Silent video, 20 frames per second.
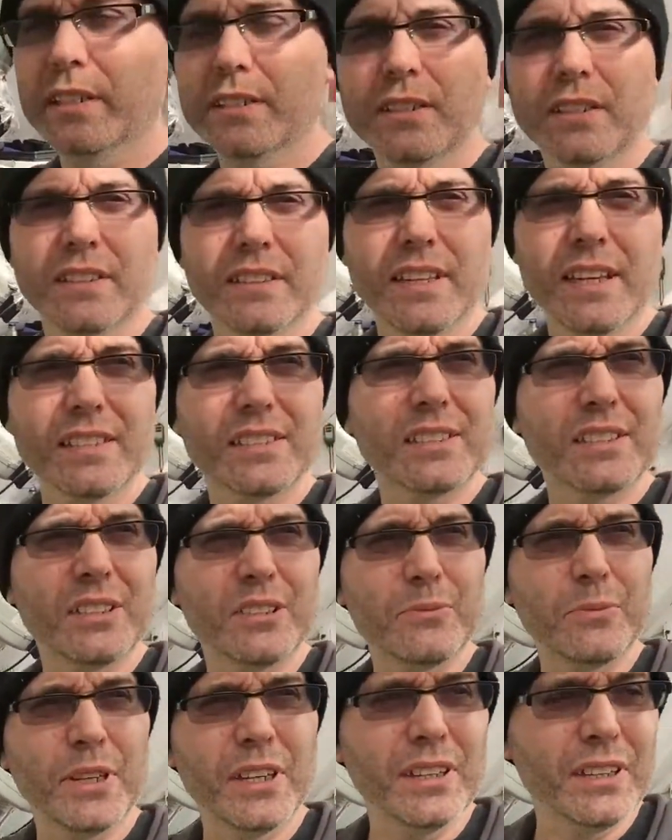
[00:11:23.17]
that's that's
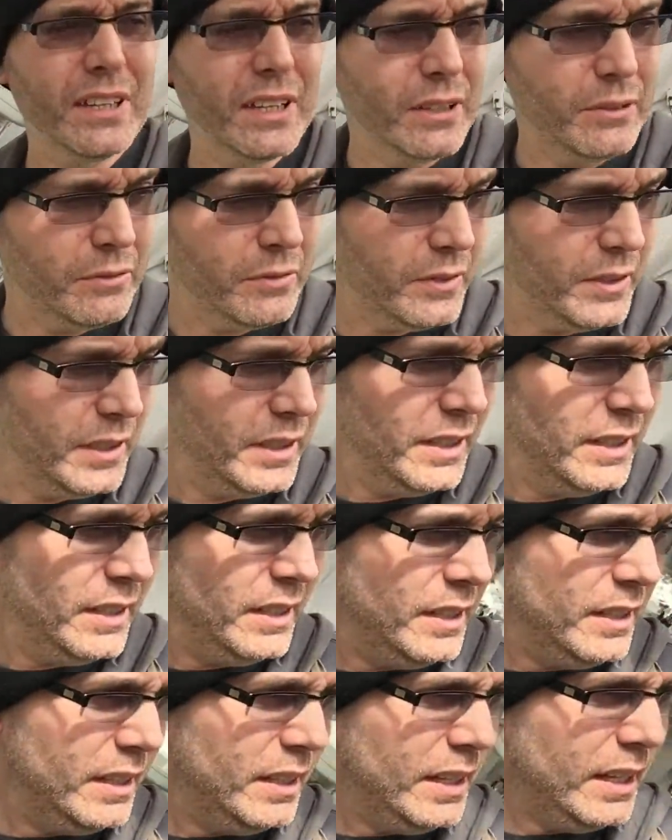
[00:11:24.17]
going to be enough.
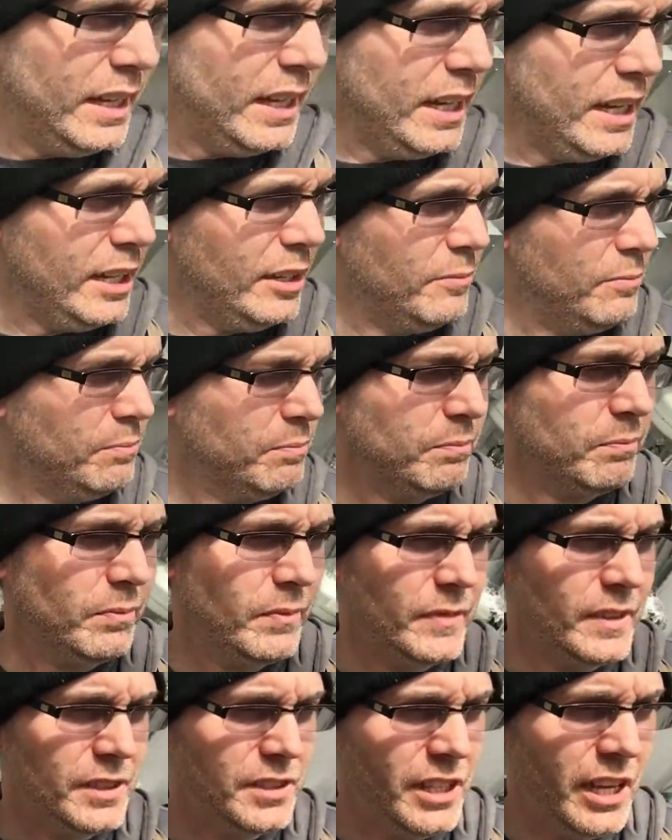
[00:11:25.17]
Um,
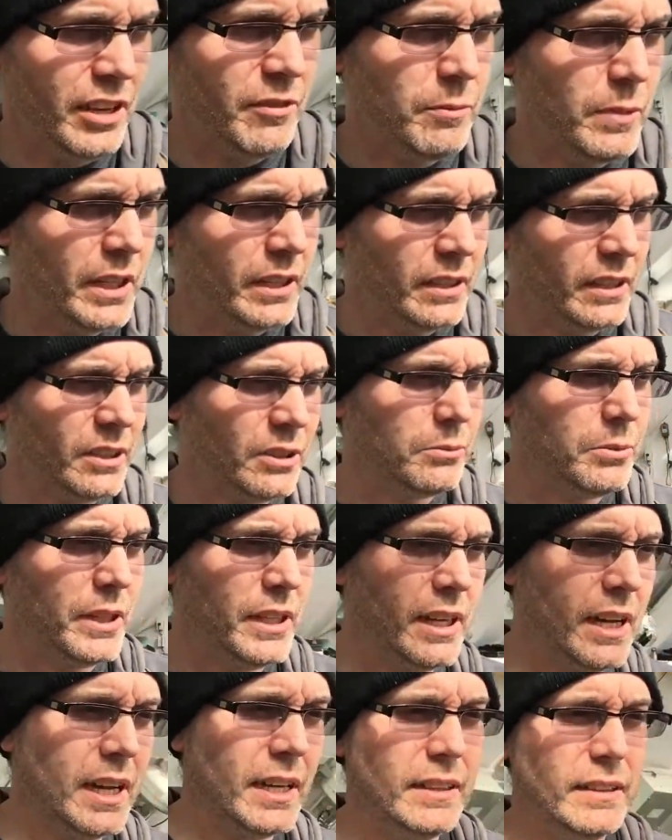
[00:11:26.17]
to save me a little
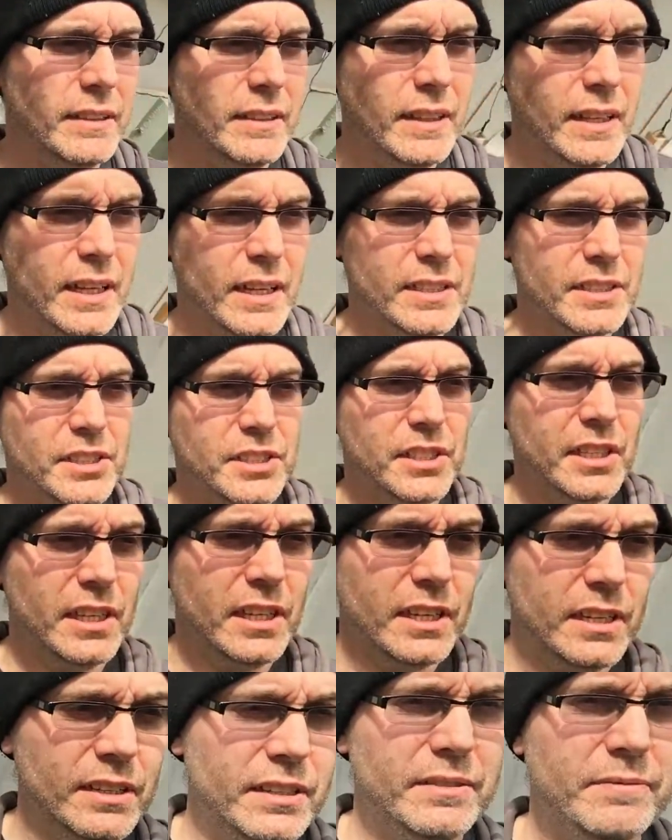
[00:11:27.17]
bit on on
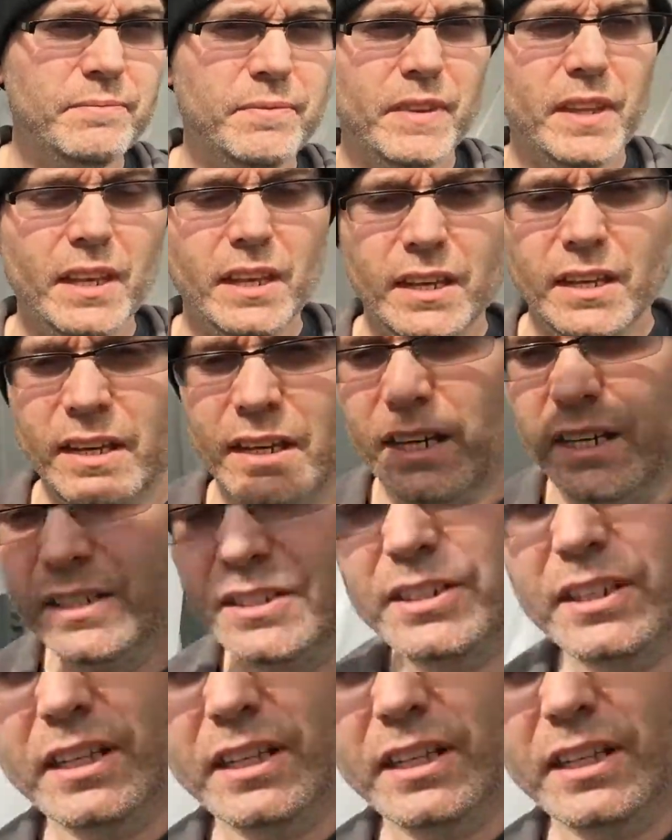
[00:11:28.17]
seed uh,